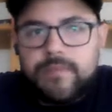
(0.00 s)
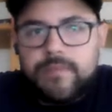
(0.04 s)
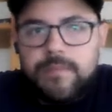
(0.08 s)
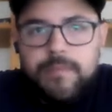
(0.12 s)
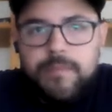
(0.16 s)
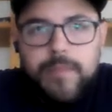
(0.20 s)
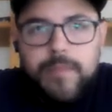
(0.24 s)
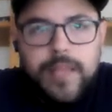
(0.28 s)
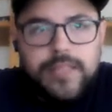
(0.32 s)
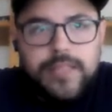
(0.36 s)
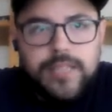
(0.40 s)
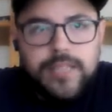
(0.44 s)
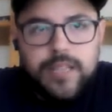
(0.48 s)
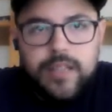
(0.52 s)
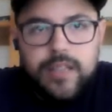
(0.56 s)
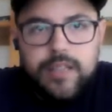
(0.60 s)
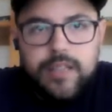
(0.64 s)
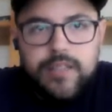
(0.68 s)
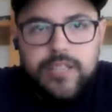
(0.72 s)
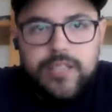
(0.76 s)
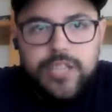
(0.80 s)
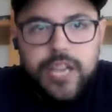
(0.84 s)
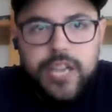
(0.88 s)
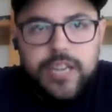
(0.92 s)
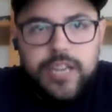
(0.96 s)
basically
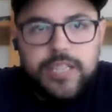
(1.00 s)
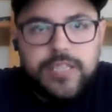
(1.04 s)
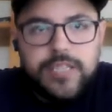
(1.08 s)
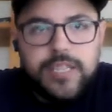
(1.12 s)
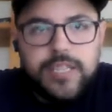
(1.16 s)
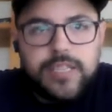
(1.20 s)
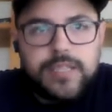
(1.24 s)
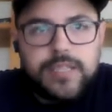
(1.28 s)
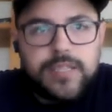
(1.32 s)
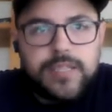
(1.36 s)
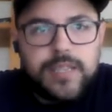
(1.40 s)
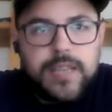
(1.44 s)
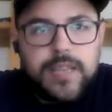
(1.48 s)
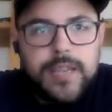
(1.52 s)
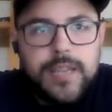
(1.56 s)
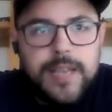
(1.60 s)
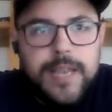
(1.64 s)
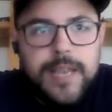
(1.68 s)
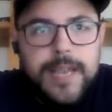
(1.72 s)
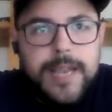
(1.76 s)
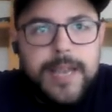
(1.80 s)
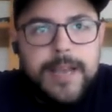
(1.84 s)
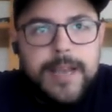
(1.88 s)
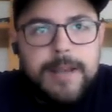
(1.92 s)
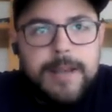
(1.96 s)
the genesis.
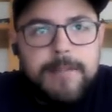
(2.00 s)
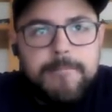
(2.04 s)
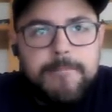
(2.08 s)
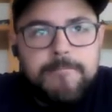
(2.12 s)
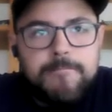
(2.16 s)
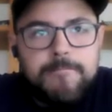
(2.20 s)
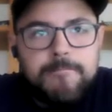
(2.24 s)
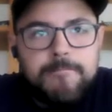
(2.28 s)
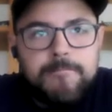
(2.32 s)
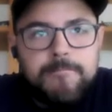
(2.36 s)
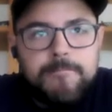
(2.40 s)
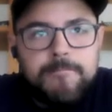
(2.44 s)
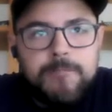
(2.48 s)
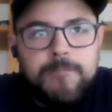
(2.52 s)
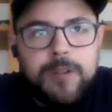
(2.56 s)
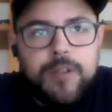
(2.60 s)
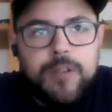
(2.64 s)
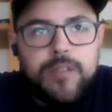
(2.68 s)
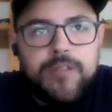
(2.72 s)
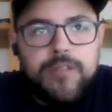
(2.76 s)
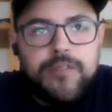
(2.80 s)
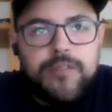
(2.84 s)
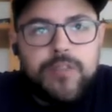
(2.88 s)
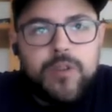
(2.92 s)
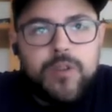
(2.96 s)
One of
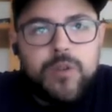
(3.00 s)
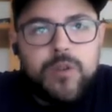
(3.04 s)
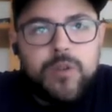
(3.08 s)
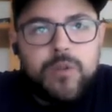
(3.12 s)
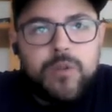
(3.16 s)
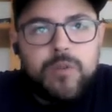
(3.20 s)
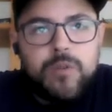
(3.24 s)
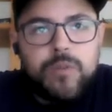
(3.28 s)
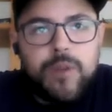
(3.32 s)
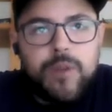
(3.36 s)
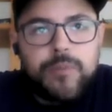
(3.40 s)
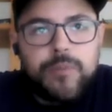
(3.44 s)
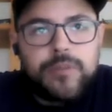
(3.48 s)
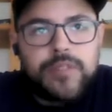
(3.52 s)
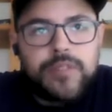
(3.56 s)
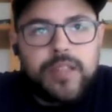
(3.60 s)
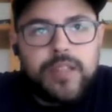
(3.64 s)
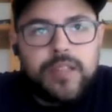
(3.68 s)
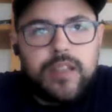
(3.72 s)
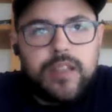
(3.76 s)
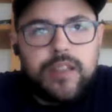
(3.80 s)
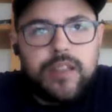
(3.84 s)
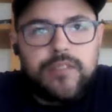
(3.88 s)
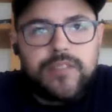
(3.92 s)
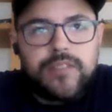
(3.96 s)
the few
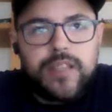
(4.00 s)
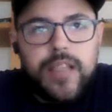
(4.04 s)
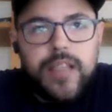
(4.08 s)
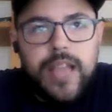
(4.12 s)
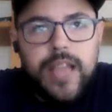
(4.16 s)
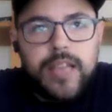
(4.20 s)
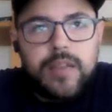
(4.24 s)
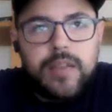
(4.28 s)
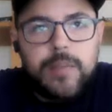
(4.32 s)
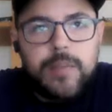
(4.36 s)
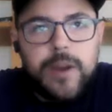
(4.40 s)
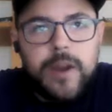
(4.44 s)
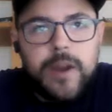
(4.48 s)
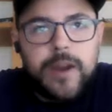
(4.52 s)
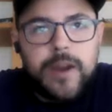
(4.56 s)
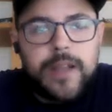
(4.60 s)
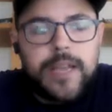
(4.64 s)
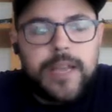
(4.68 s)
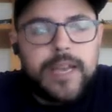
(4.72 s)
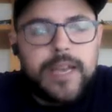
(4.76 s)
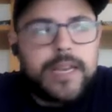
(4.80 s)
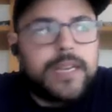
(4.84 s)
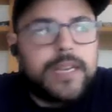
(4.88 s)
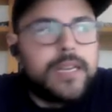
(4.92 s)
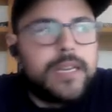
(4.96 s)
representatives in Latin
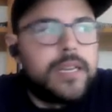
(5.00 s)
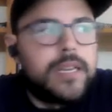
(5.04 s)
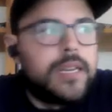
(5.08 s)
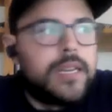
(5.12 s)
America.